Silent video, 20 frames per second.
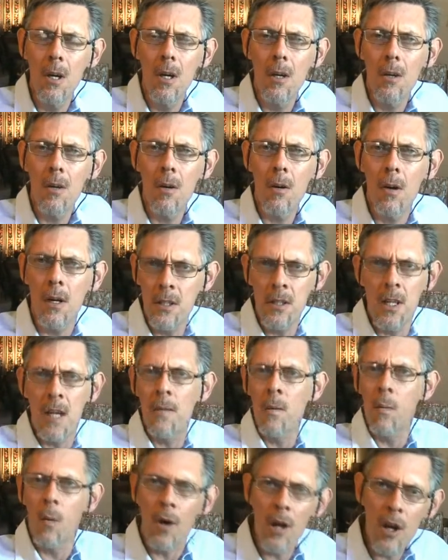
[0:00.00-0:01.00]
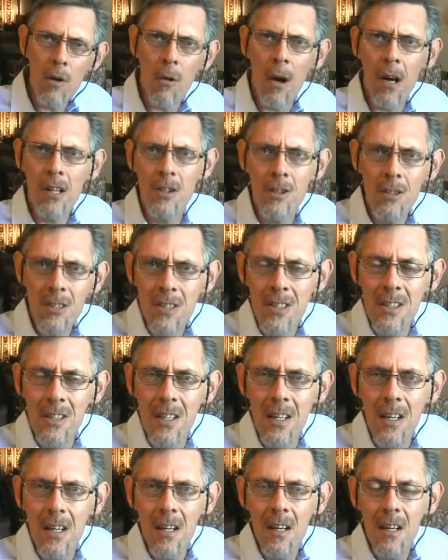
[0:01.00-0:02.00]
You know, isn't everybody righteous?
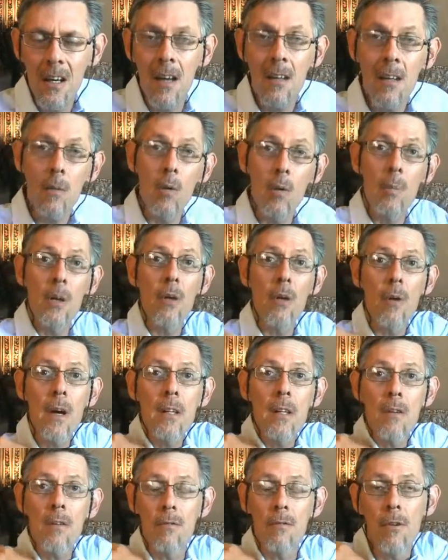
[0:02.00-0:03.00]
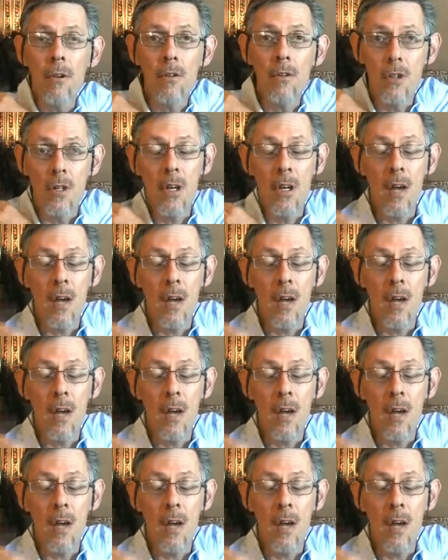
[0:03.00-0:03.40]
and there will be great confusion.